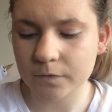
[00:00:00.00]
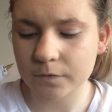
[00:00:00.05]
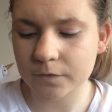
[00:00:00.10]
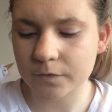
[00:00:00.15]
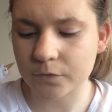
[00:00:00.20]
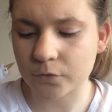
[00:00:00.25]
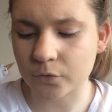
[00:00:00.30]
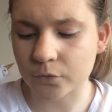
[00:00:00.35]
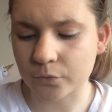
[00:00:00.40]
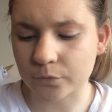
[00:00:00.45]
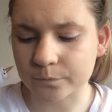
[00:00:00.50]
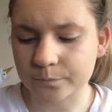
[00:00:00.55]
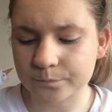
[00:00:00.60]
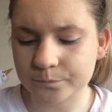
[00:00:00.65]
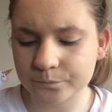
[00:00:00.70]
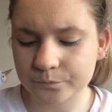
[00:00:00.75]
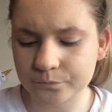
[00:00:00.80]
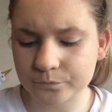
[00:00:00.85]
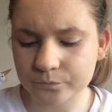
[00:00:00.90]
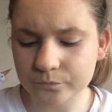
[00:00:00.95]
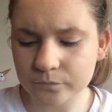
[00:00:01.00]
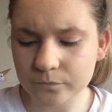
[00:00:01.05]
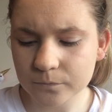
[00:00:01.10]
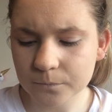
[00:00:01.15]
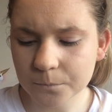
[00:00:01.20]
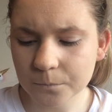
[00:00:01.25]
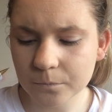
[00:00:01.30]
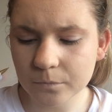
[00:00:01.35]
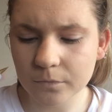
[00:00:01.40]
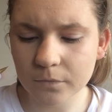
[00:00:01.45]
So
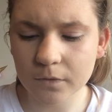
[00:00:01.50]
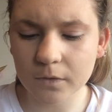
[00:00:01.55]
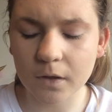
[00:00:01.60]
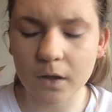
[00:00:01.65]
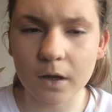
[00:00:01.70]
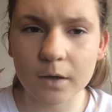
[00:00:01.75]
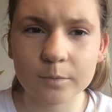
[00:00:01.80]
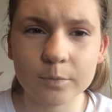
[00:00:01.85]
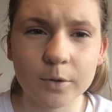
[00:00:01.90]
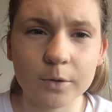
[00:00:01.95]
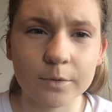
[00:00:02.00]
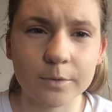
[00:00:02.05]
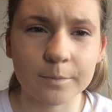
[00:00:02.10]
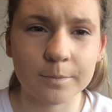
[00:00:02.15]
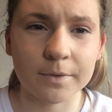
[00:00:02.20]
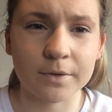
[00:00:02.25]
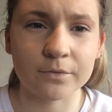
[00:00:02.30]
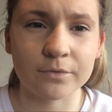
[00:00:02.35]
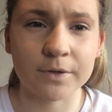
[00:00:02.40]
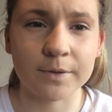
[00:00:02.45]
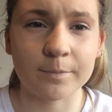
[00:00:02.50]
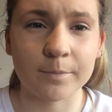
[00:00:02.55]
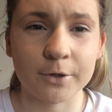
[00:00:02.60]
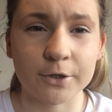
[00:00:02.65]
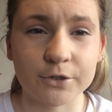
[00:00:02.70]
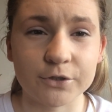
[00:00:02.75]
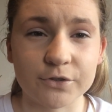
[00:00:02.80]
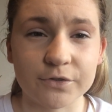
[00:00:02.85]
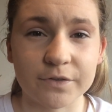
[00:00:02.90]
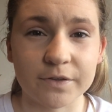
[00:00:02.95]
I'll probably
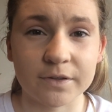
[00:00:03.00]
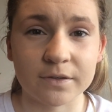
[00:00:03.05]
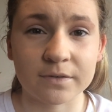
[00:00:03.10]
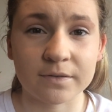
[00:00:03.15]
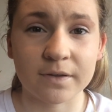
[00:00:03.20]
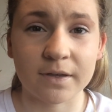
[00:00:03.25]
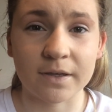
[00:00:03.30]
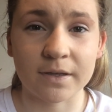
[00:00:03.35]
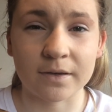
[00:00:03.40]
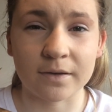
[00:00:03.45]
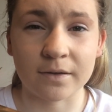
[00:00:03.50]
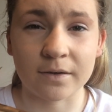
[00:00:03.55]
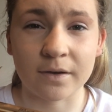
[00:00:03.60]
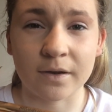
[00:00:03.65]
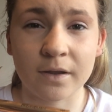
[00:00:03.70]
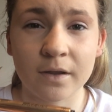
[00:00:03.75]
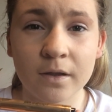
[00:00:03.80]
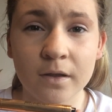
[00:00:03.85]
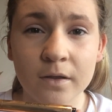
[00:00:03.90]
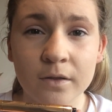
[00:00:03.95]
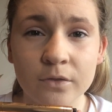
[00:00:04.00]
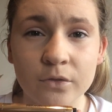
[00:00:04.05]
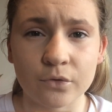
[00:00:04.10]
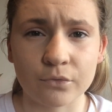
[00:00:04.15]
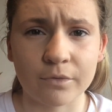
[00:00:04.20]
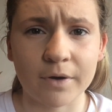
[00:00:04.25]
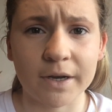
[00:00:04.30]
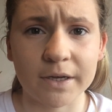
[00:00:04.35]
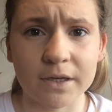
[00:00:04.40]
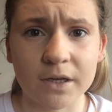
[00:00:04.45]
repurchase this in the
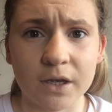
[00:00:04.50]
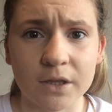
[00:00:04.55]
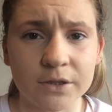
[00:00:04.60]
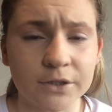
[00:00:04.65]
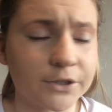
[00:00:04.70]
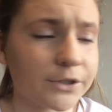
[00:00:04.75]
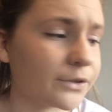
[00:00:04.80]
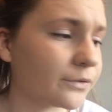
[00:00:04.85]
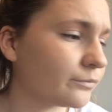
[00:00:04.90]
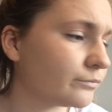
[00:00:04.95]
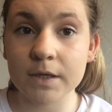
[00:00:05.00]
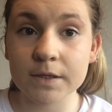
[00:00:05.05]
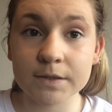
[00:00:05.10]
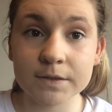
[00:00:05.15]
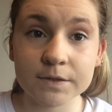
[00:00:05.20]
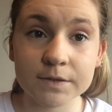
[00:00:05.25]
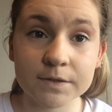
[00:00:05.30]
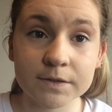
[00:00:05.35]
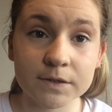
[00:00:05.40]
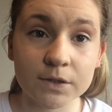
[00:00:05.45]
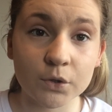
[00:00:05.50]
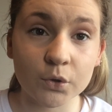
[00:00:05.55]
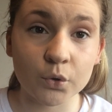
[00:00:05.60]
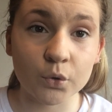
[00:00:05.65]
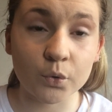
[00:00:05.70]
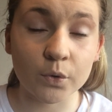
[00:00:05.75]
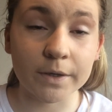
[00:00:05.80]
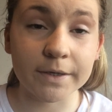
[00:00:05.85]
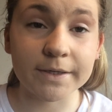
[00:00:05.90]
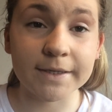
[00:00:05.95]
right color.
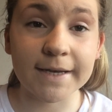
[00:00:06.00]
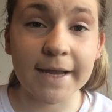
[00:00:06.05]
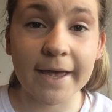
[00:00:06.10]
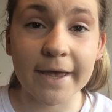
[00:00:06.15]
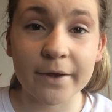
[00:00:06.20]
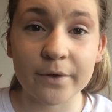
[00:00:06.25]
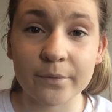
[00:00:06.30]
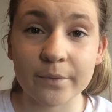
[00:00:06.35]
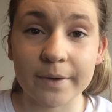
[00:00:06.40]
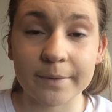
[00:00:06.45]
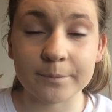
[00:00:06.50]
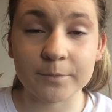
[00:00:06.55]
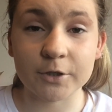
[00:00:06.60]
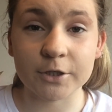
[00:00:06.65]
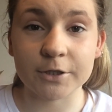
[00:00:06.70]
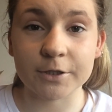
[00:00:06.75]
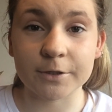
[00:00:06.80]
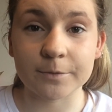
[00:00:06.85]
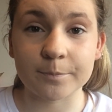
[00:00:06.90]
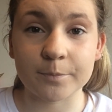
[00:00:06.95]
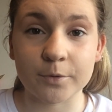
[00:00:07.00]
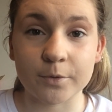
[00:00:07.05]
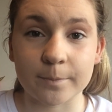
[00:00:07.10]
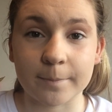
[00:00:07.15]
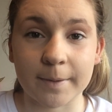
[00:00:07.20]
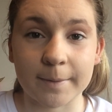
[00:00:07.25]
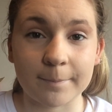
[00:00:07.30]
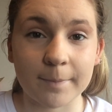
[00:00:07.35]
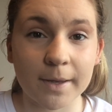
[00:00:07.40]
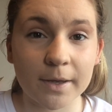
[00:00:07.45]
So now I'm going to put
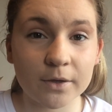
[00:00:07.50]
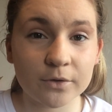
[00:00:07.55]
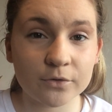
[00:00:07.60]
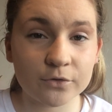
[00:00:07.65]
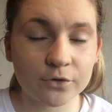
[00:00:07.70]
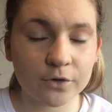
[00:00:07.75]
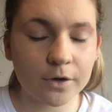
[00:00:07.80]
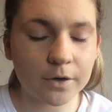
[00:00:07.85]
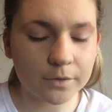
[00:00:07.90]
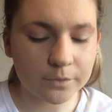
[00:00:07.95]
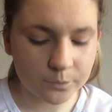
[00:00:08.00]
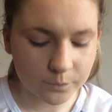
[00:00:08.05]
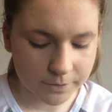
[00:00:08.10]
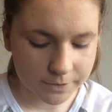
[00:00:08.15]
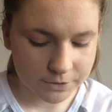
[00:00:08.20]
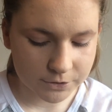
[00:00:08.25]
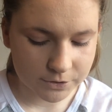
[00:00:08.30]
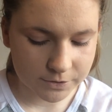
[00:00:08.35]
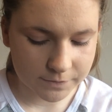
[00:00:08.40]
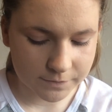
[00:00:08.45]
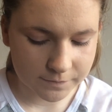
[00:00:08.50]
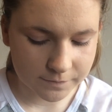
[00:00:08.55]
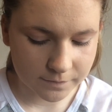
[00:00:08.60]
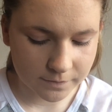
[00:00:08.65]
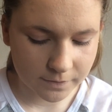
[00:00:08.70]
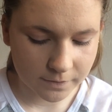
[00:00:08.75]
my powder on, which is